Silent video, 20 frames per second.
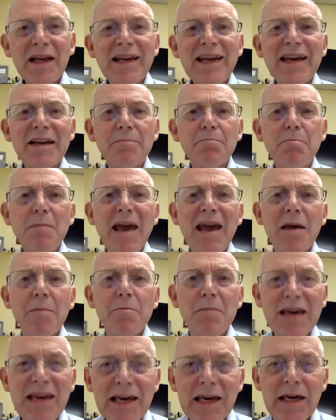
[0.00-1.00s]
It may
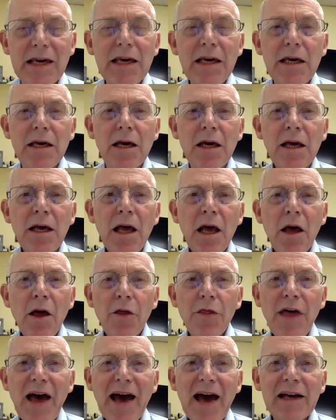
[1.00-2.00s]
be
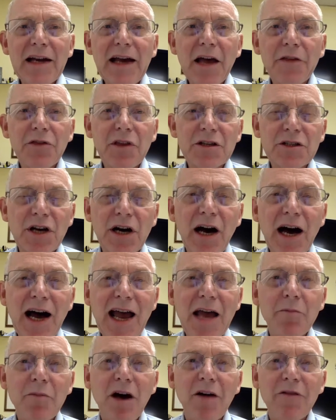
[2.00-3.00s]
that at the
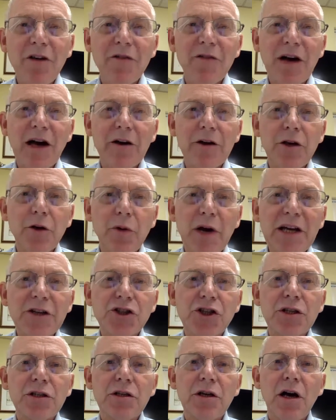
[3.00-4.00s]
time of
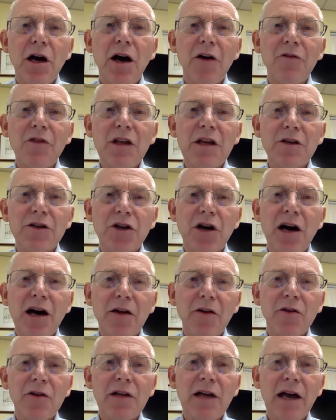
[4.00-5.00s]
evaluation of the
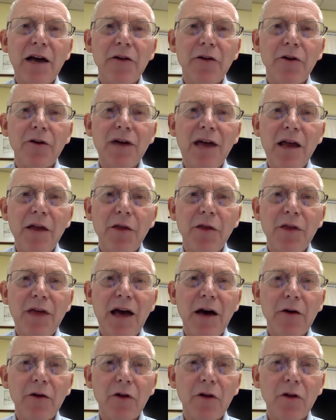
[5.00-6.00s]
intoxilyzer
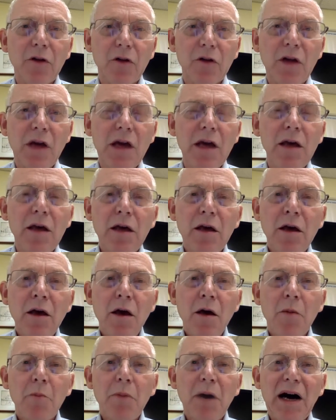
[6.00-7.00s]
8000C
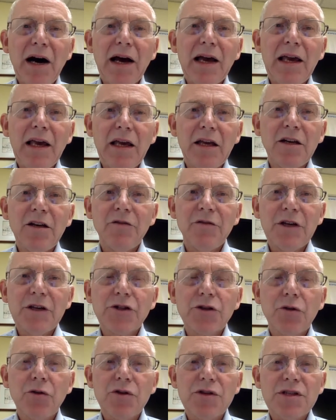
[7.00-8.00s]
by
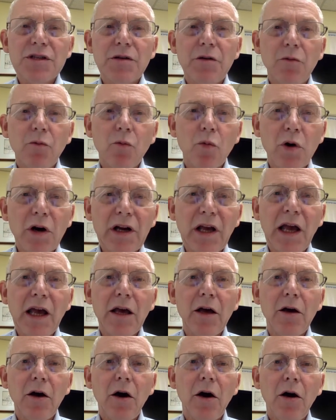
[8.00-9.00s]
individuals
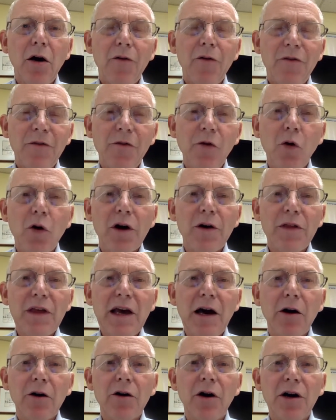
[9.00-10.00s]
working for the
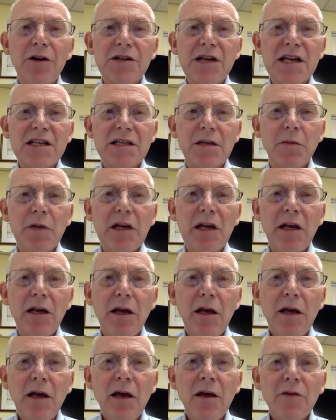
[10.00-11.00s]
Alcohol Test Committee,
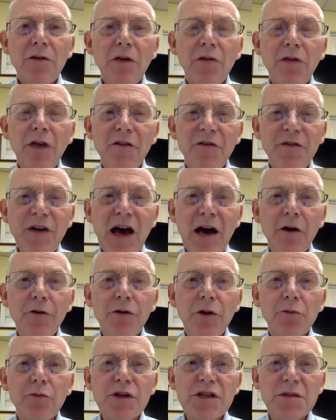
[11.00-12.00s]
that they found
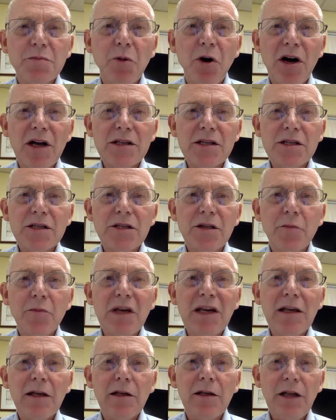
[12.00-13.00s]
the response to
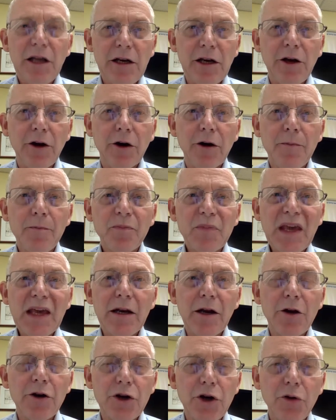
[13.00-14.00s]
be linear
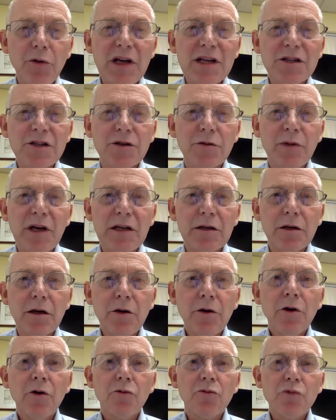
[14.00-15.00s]
in a new instrument
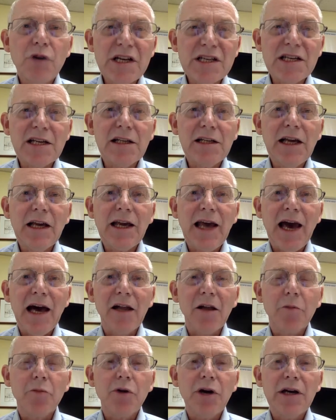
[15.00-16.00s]
recently
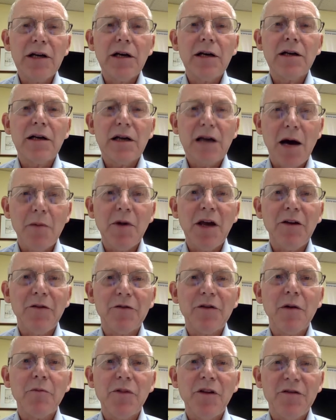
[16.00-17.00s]
calibrated coming
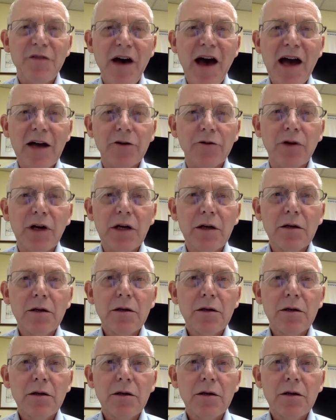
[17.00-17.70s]
from the factory.